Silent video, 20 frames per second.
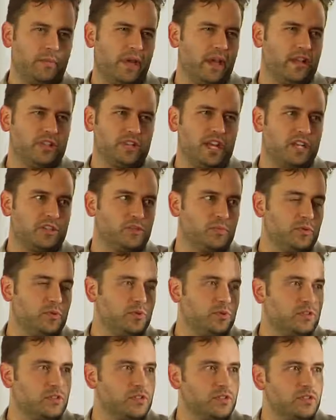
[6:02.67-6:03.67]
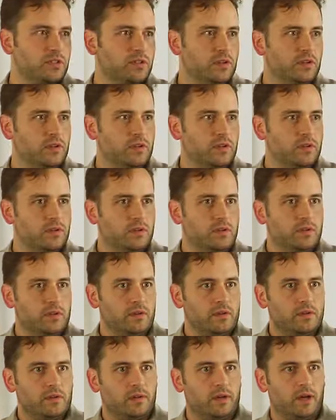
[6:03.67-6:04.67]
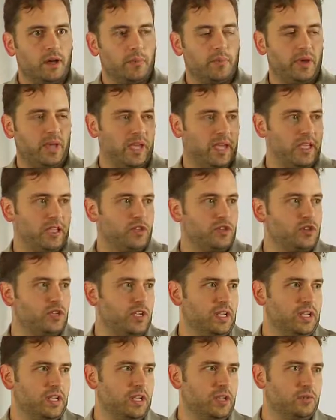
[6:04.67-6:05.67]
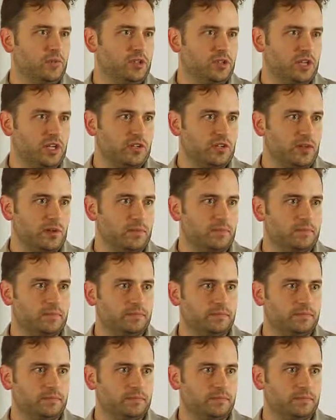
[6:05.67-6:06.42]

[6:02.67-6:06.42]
Manage Attributes page in Magento?